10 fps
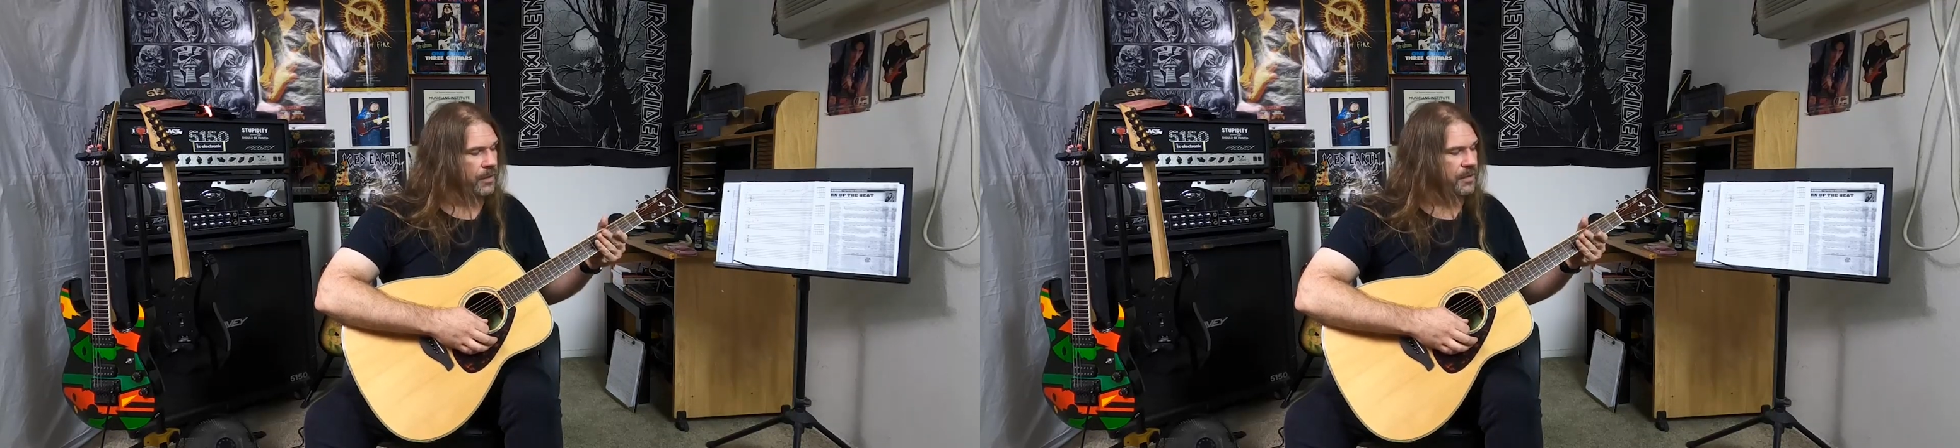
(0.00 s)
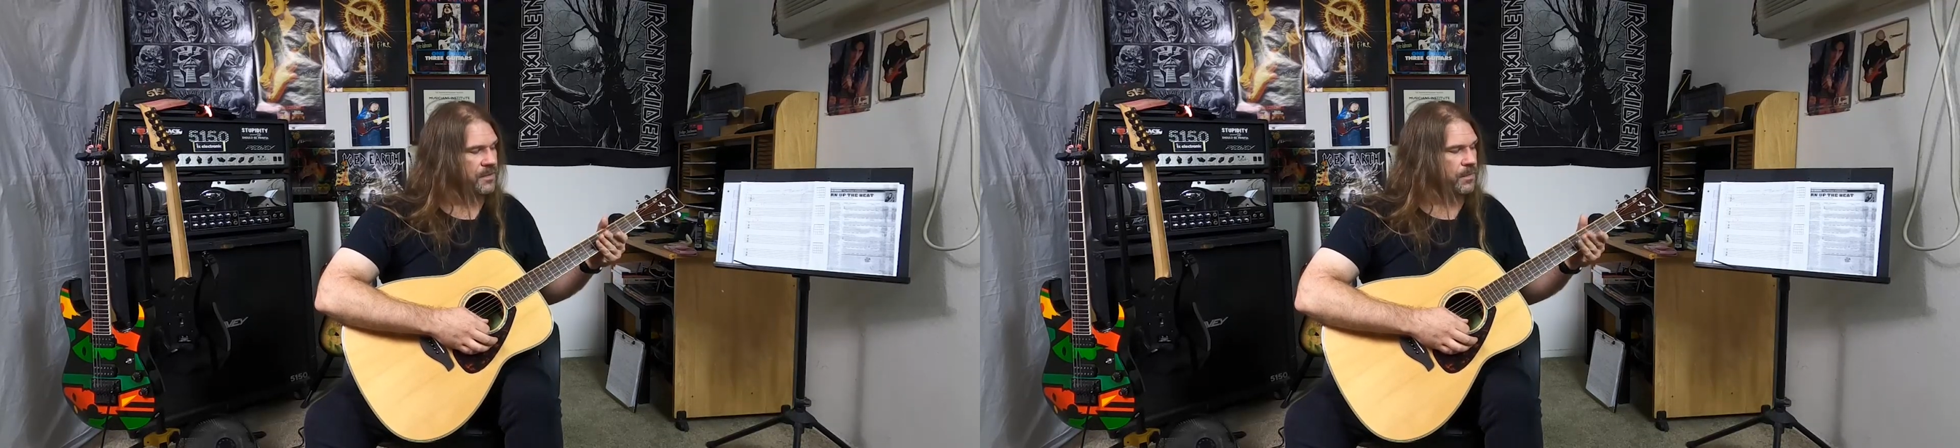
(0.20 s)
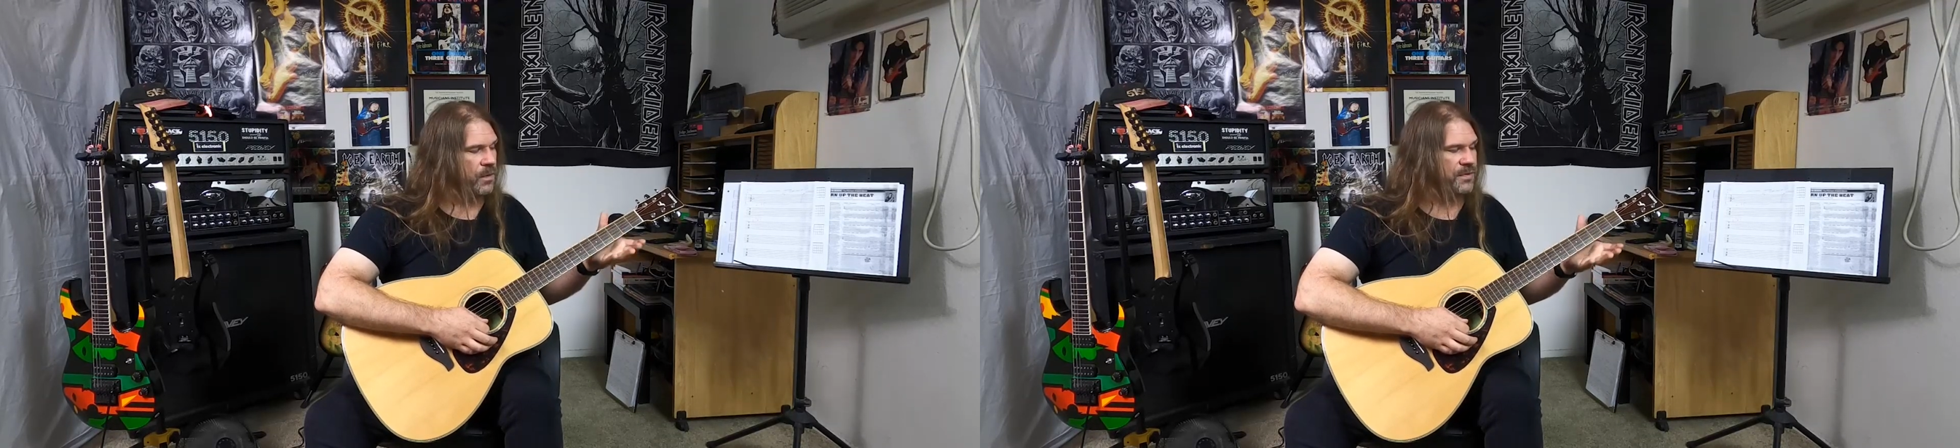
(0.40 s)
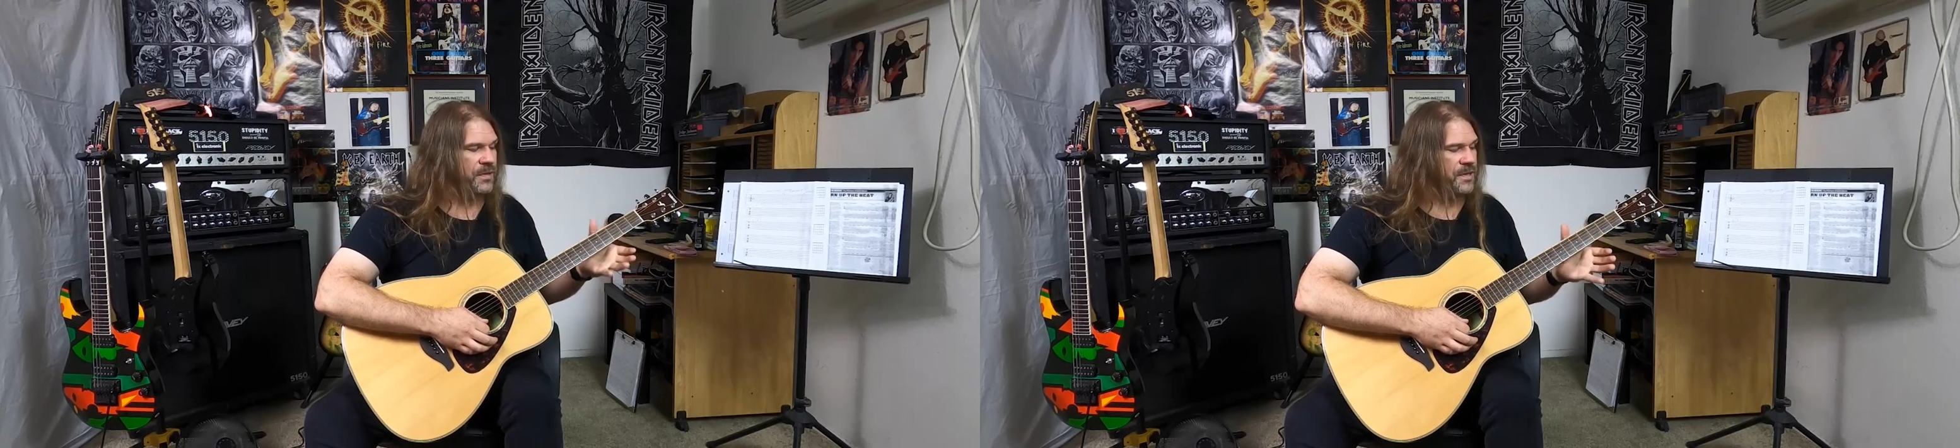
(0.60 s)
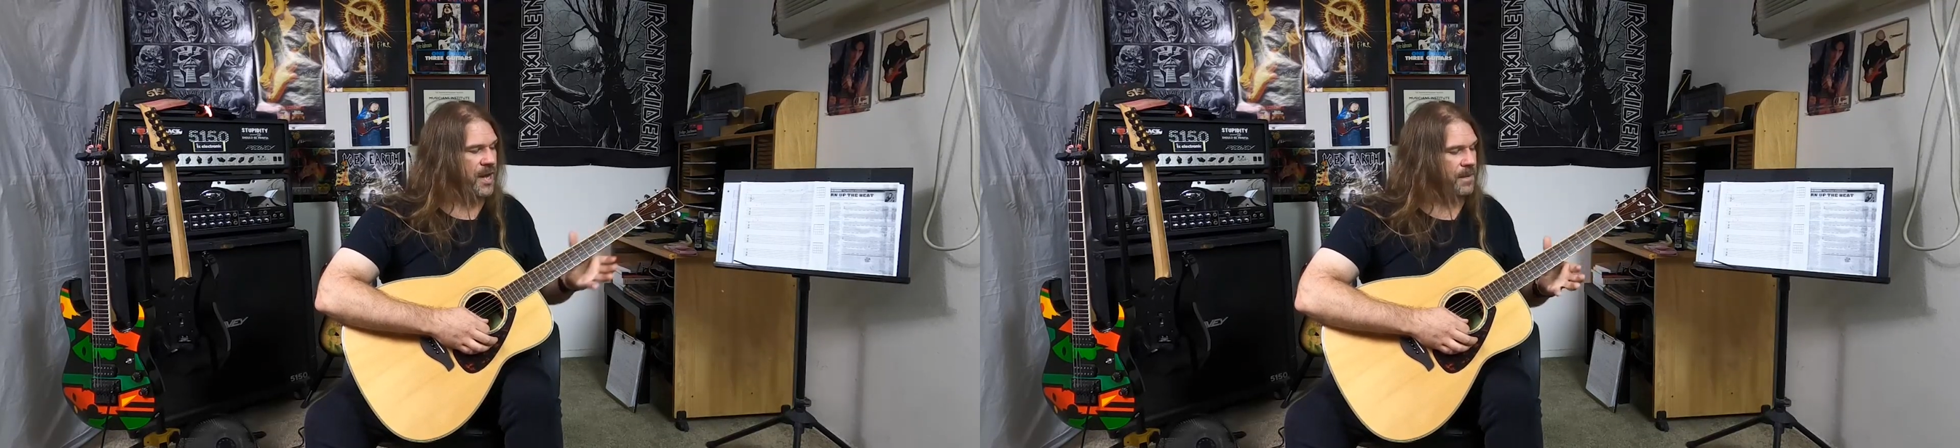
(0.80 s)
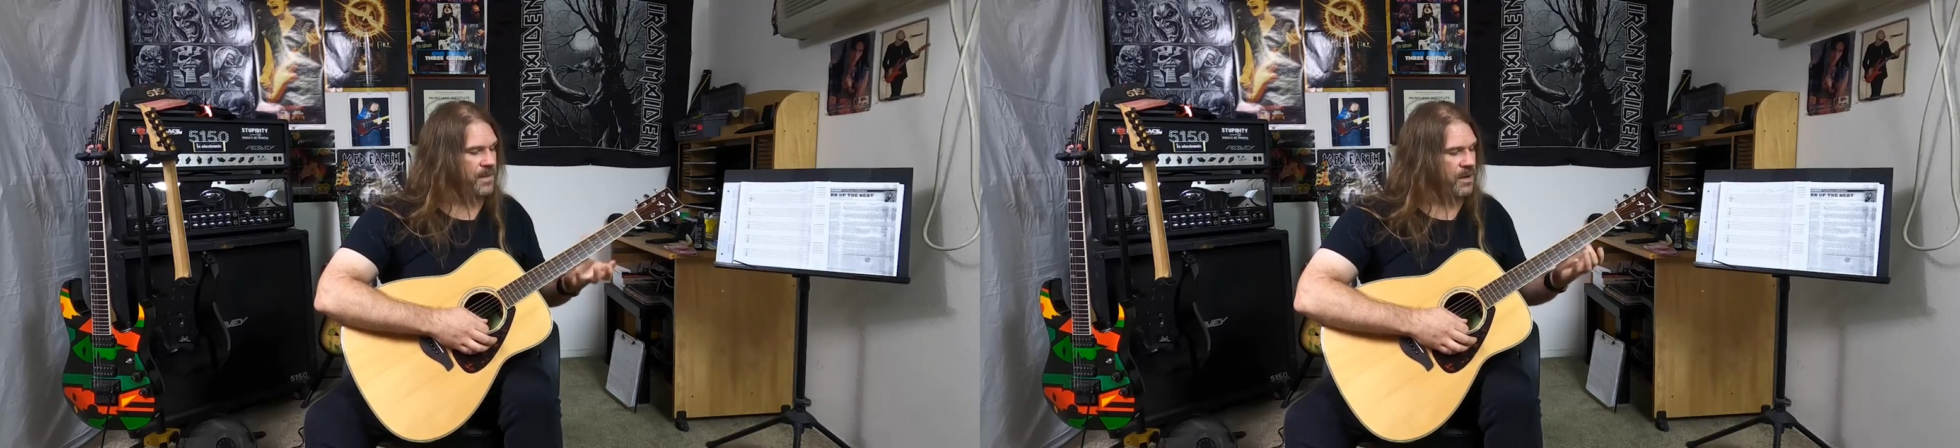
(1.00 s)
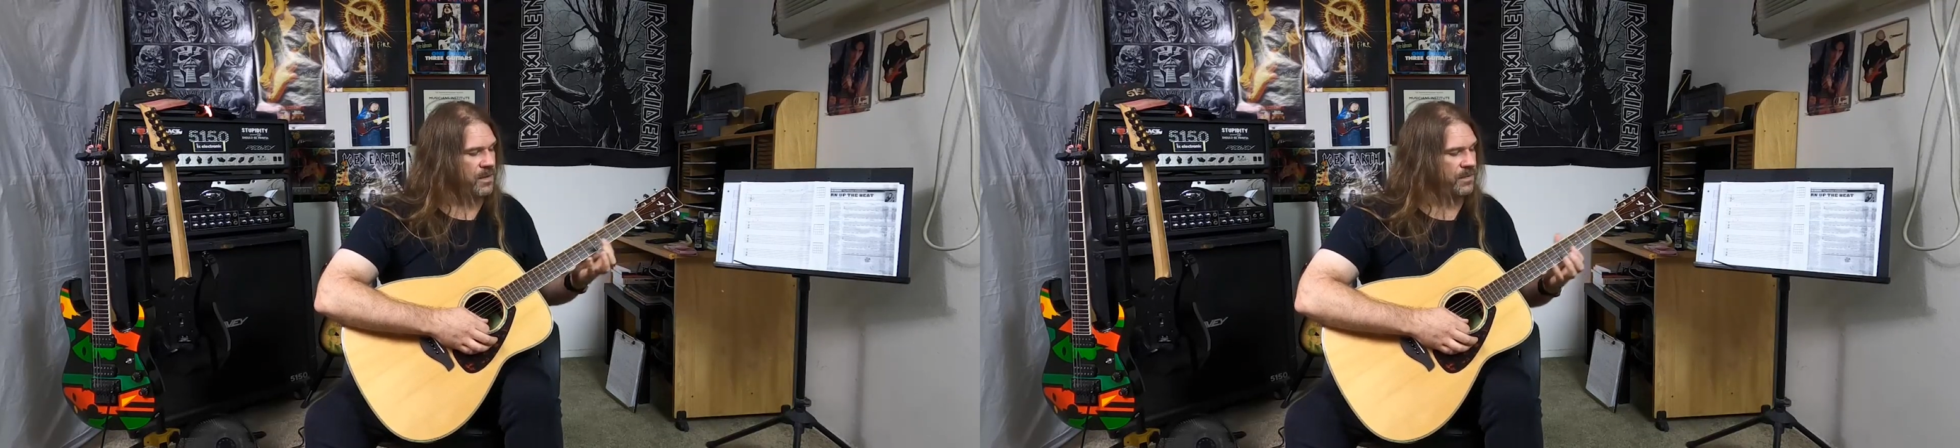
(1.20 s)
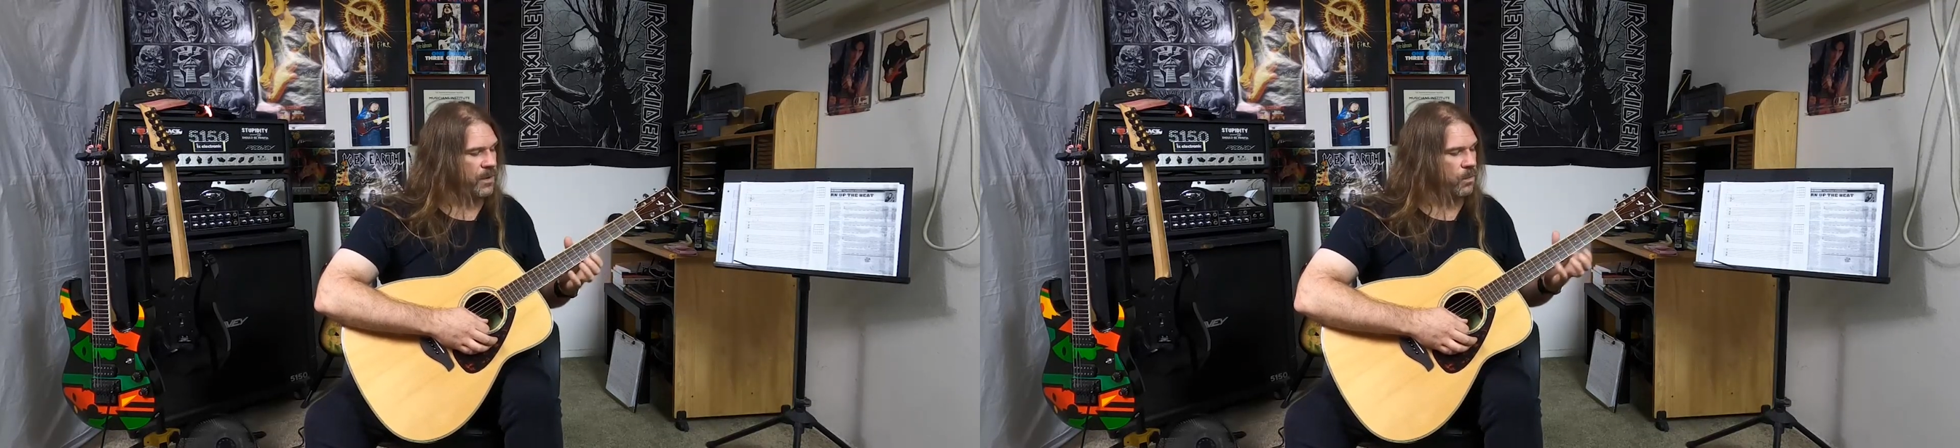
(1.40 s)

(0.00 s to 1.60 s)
Because most of the time they're